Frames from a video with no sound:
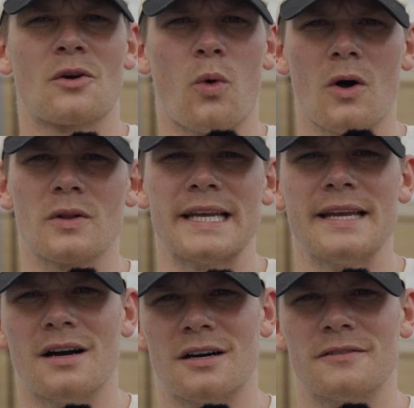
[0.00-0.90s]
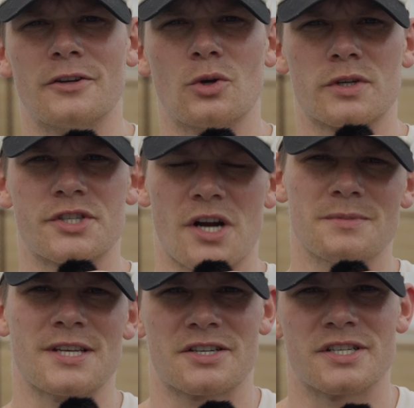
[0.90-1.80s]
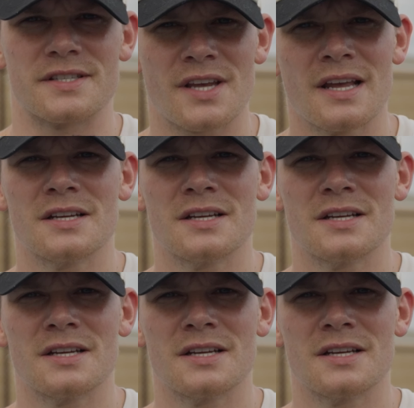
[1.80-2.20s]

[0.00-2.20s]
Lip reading: quality of your jump sessions.